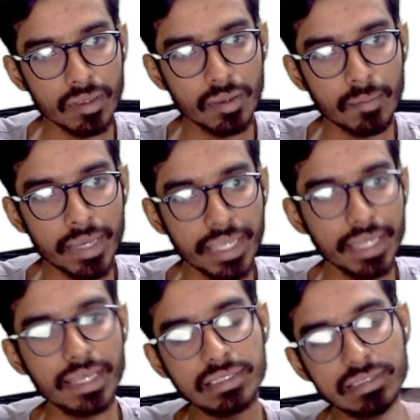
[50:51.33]

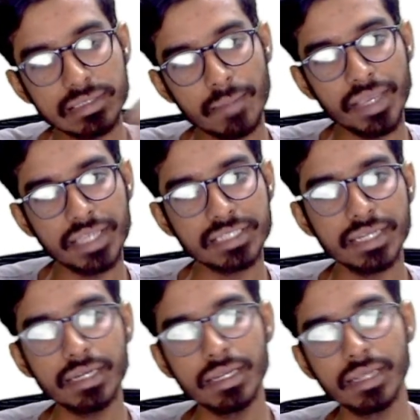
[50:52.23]
Minus
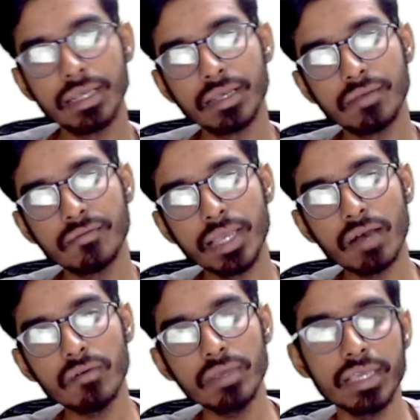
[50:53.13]
summation. We
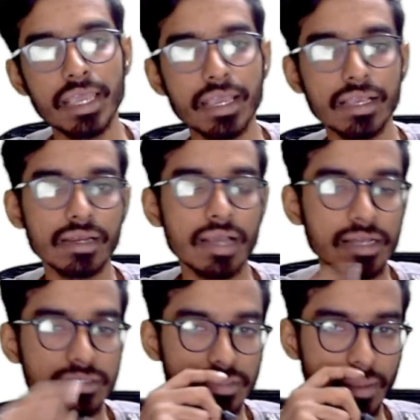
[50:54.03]
have a
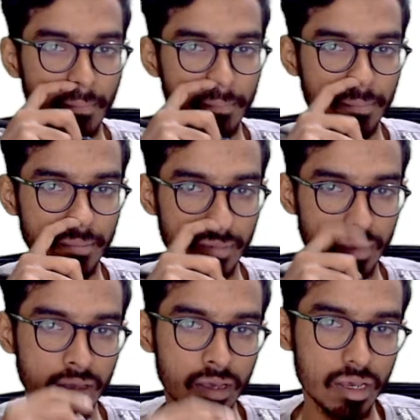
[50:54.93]
cross
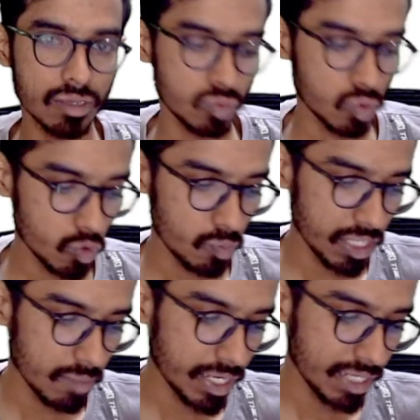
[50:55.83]
dou b
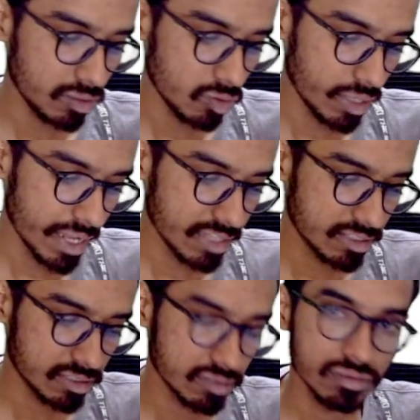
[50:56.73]
by dou
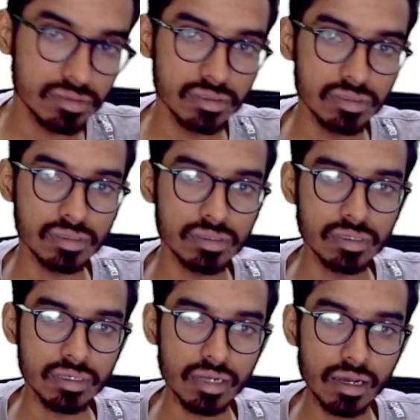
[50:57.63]
x
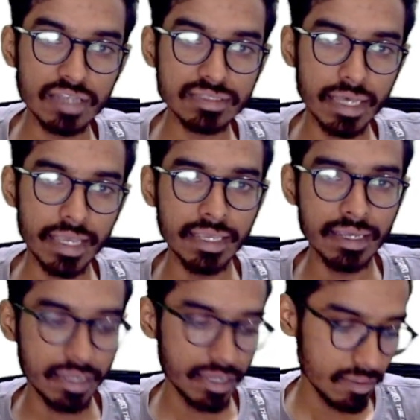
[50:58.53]
cross I,
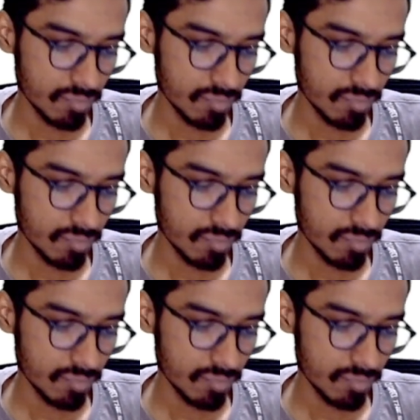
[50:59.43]
right?